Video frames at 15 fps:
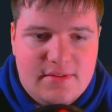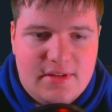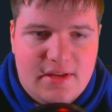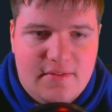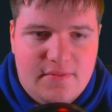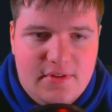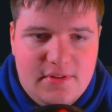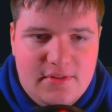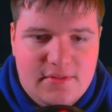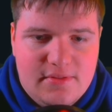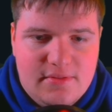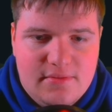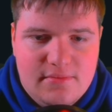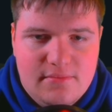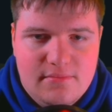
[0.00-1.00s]
save
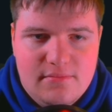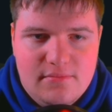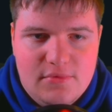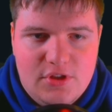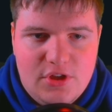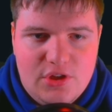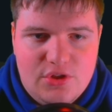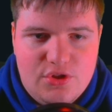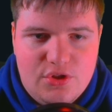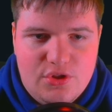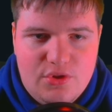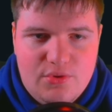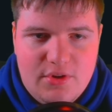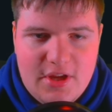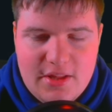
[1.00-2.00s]
this. It
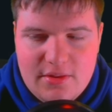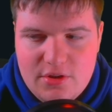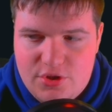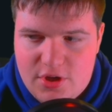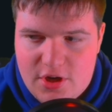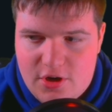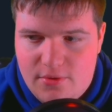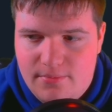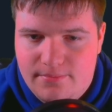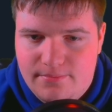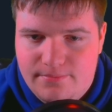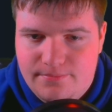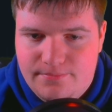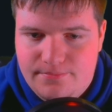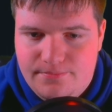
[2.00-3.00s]
should create the share.
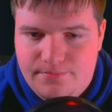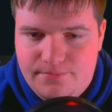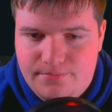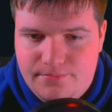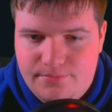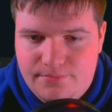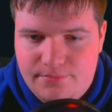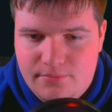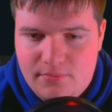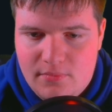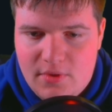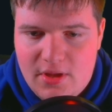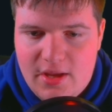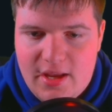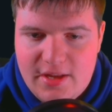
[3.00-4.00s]

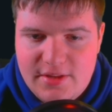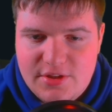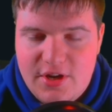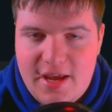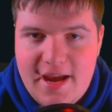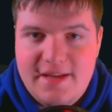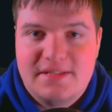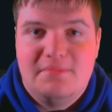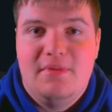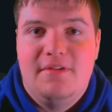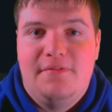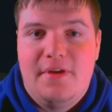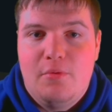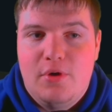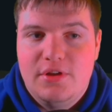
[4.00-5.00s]
It's going to ask me
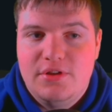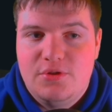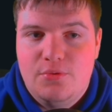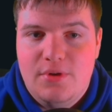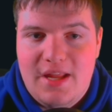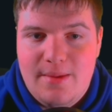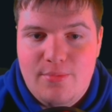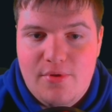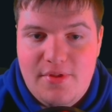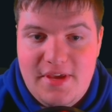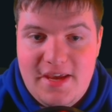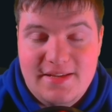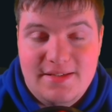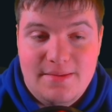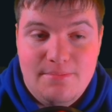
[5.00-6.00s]
if I want to enable
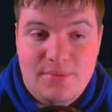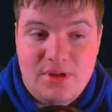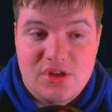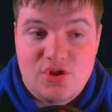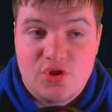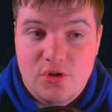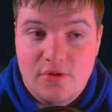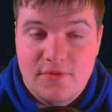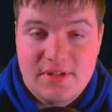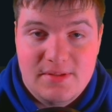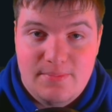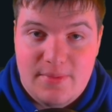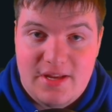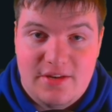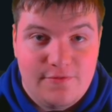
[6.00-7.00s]
the SMB
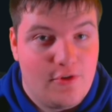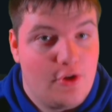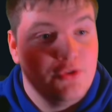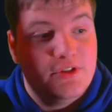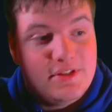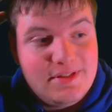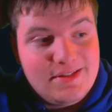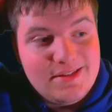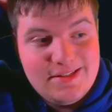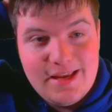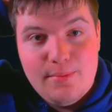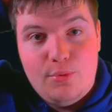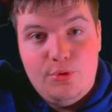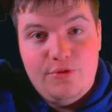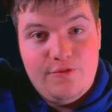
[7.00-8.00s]
service. By default, it's
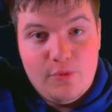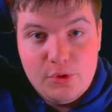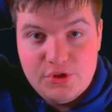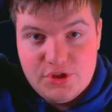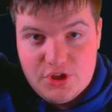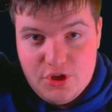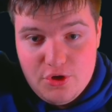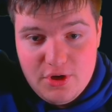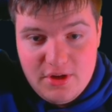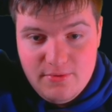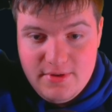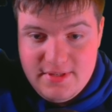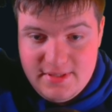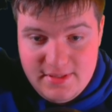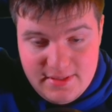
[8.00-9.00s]
disabled for security
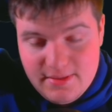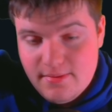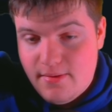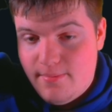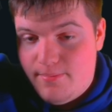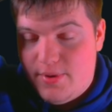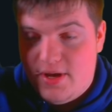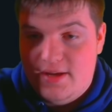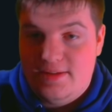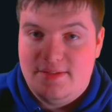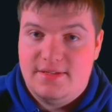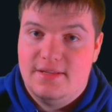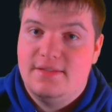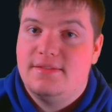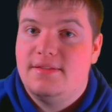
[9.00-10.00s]
reasons, but
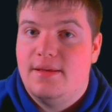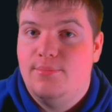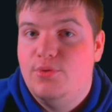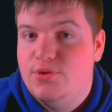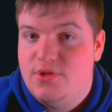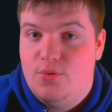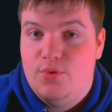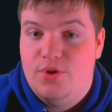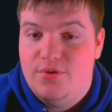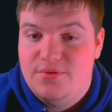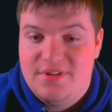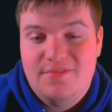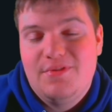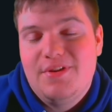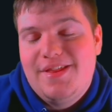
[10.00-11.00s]
since I'm using
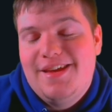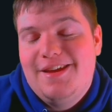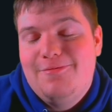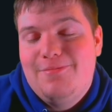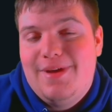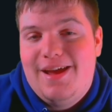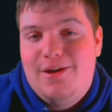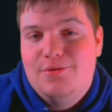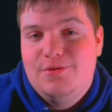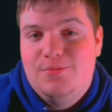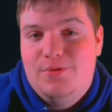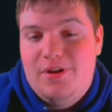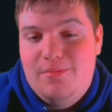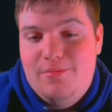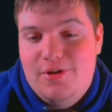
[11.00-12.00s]
Windows everything in my
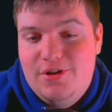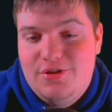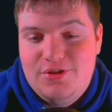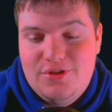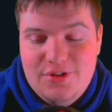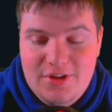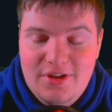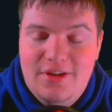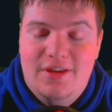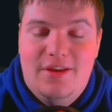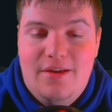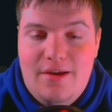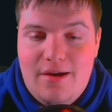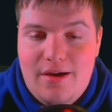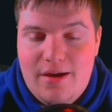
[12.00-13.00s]
house pretty much,
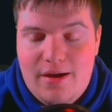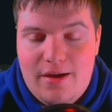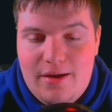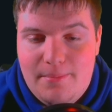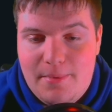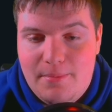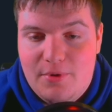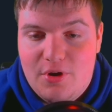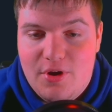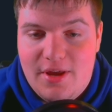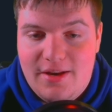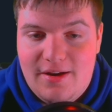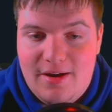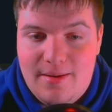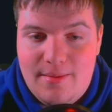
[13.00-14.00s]
I'm going to go
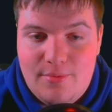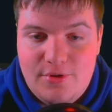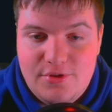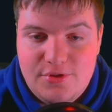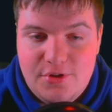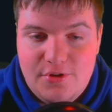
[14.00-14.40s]
ahead and enable the